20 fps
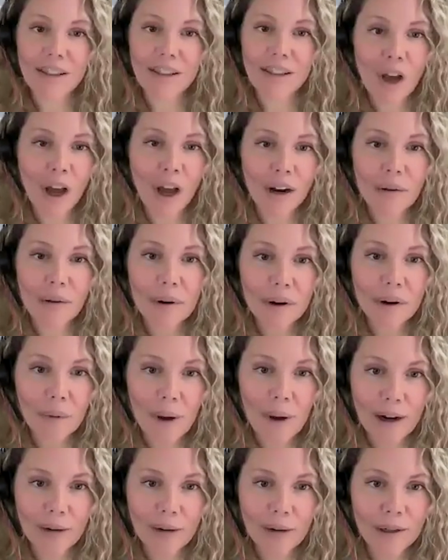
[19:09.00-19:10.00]
it's not a
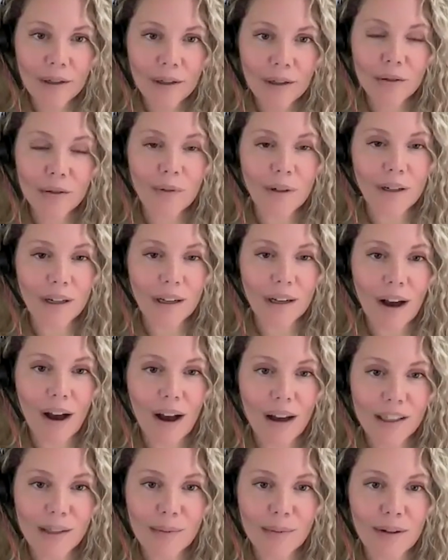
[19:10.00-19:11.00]
requirement to work in a
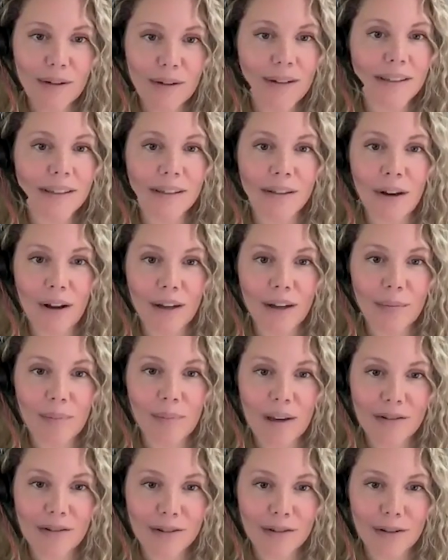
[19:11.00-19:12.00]
hospital as an
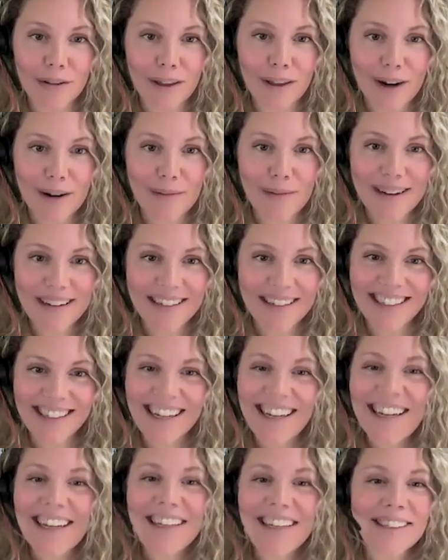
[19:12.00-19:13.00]
occupational therapist.
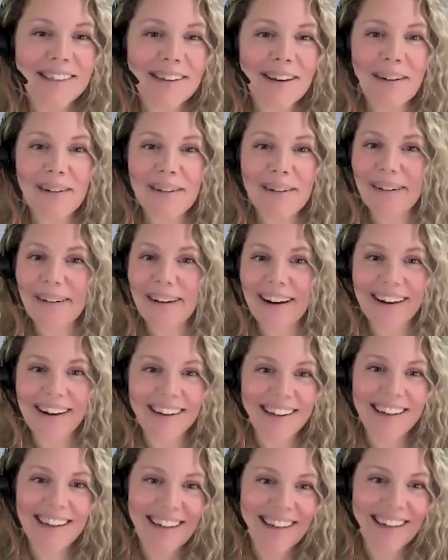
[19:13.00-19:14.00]
So I,